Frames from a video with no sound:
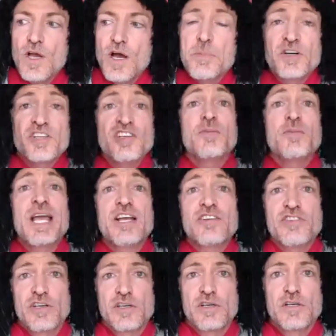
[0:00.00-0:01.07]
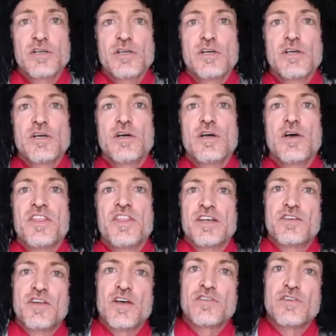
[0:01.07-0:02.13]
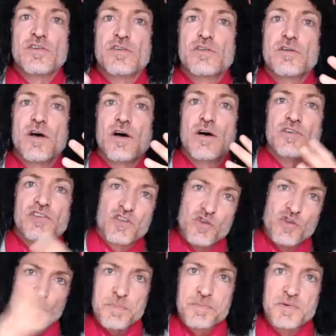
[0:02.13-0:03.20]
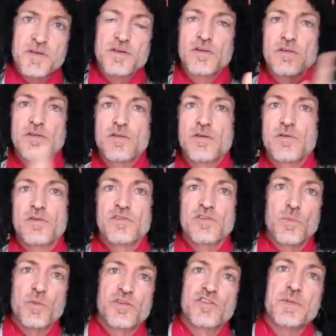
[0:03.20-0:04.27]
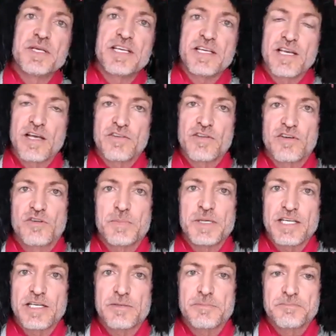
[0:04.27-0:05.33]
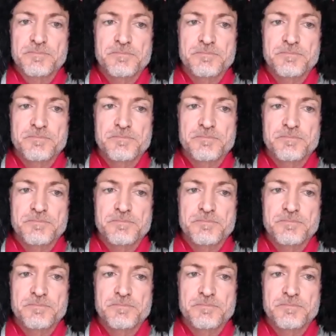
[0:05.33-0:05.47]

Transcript: participation that doesn't uh, disrupt someone speaking as they're speaking.